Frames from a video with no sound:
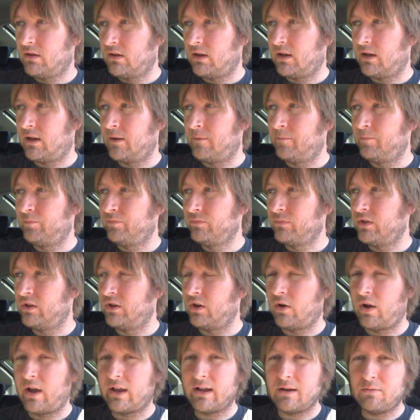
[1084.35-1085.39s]
You
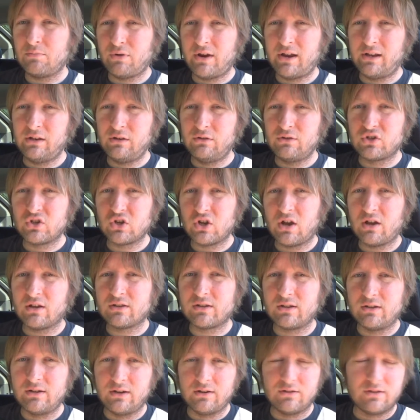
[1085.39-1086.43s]
know, I got brand new
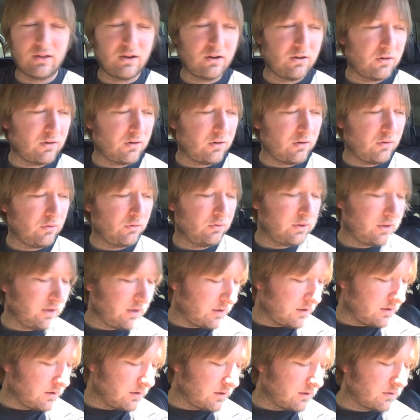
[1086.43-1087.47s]
shocks on here that are
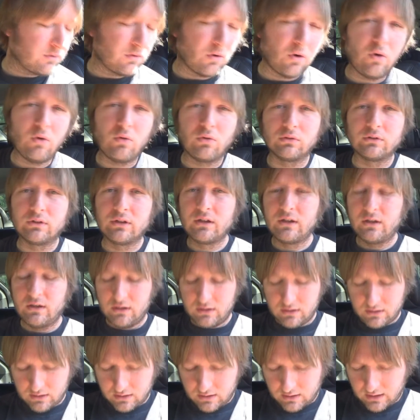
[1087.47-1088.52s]
only a year old,
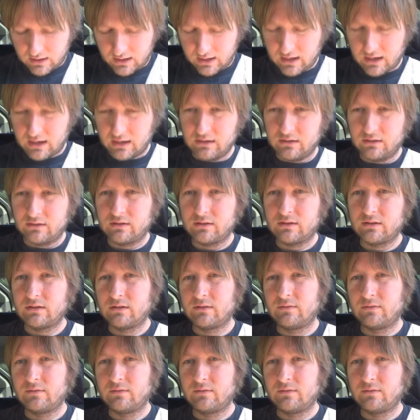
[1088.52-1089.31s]
and